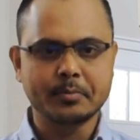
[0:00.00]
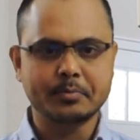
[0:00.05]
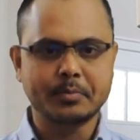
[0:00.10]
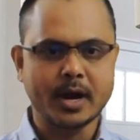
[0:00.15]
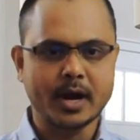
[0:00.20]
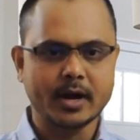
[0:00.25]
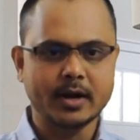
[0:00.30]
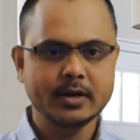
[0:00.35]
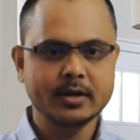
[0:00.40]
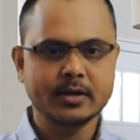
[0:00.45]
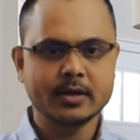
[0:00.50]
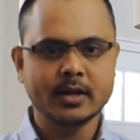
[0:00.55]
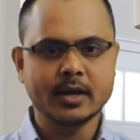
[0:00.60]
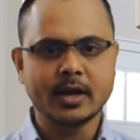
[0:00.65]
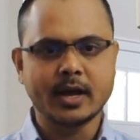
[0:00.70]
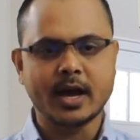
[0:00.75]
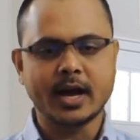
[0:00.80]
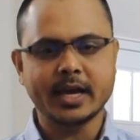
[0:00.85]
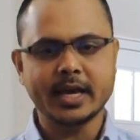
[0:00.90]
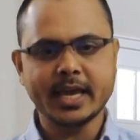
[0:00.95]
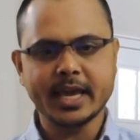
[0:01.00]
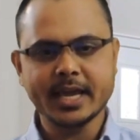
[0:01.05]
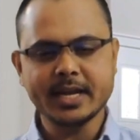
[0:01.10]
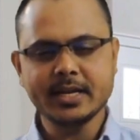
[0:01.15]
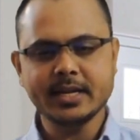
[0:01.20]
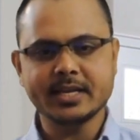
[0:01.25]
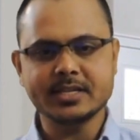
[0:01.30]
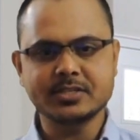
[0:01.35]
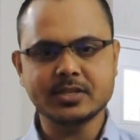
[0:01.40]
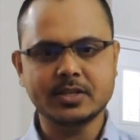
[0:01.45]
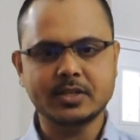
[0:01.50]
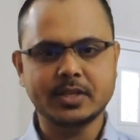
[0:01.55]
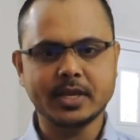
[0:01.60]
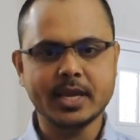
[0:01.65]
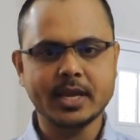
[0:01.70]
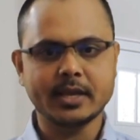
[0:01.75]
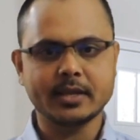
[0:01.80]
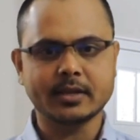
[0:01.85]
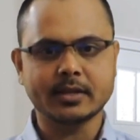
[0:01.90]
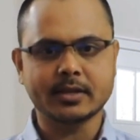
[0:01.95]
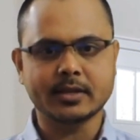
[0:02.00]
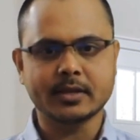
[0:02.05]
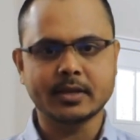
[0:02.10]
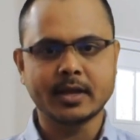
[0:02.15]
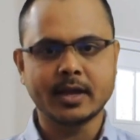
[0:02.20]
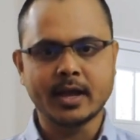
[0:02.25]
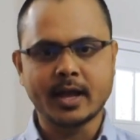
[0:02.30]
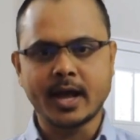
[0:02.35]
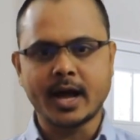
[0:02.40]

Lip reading: Park again is a thing.